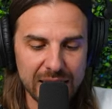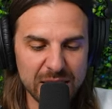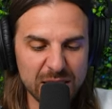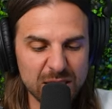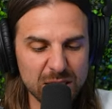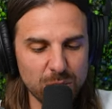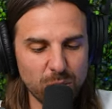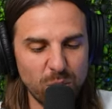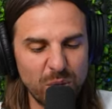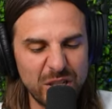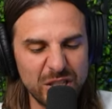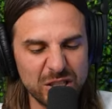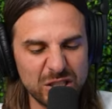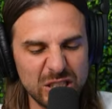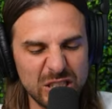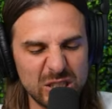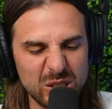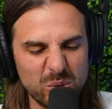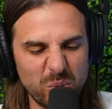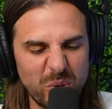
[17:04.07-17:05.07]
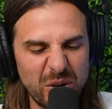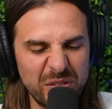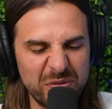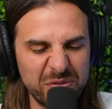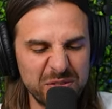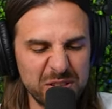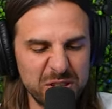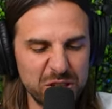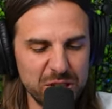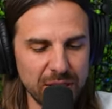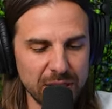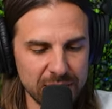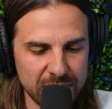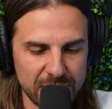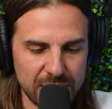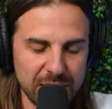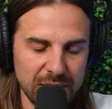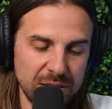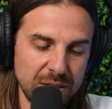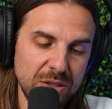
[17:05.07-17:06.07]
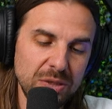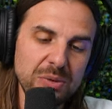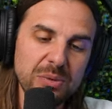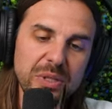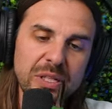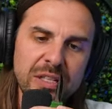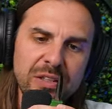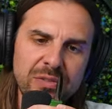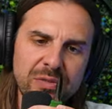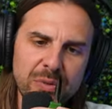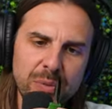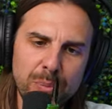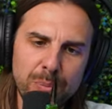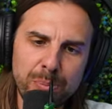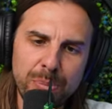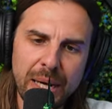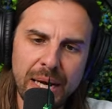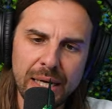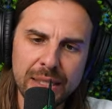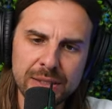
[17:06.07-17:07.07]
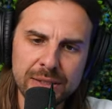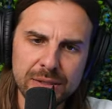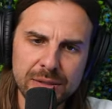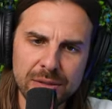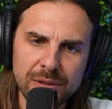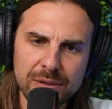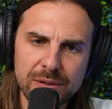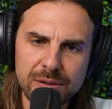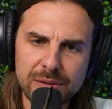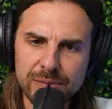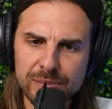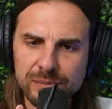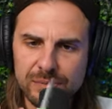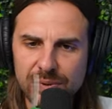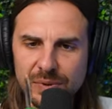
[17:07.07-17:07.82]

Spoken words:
just wish swift justice to evil bastards.